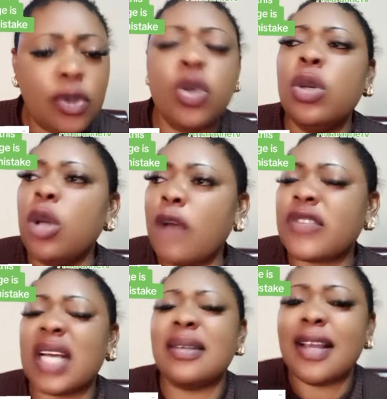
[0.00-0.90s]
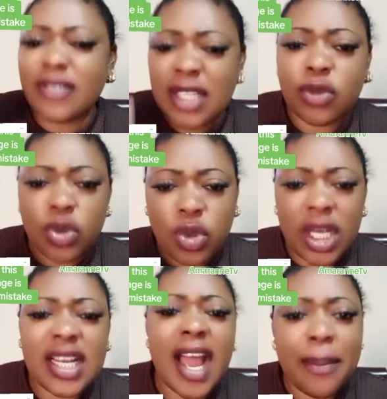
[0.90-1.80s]
Two loves can now settle
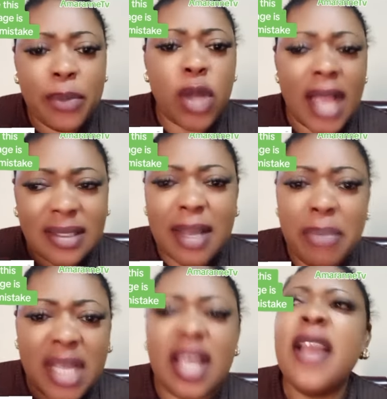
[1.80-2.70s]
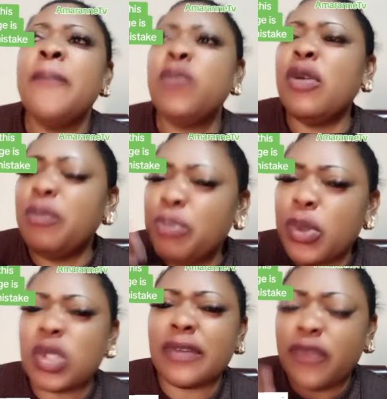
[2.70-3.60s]
together and start making
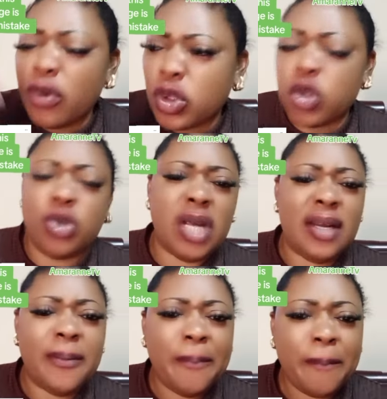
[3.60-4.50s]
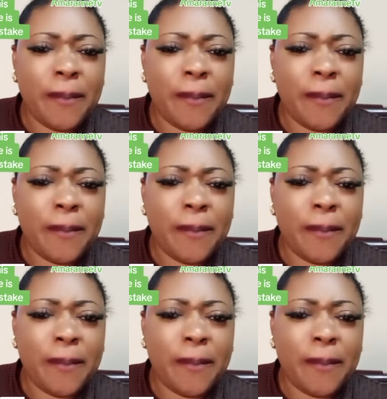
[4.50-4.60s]
beautiful children.